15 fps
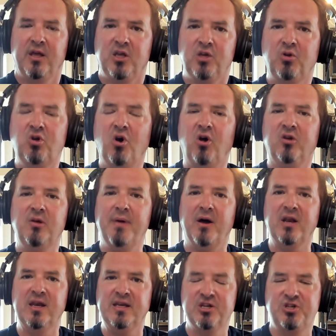You talked
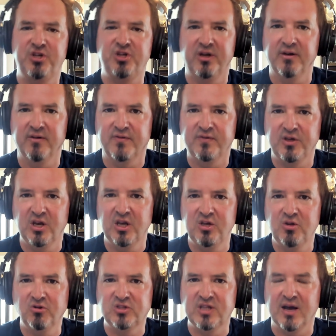about initiative. You didn't
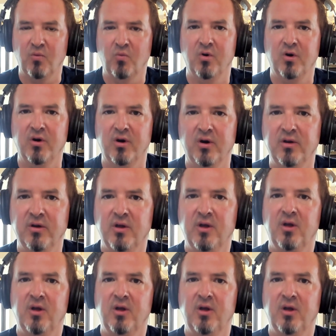use that word,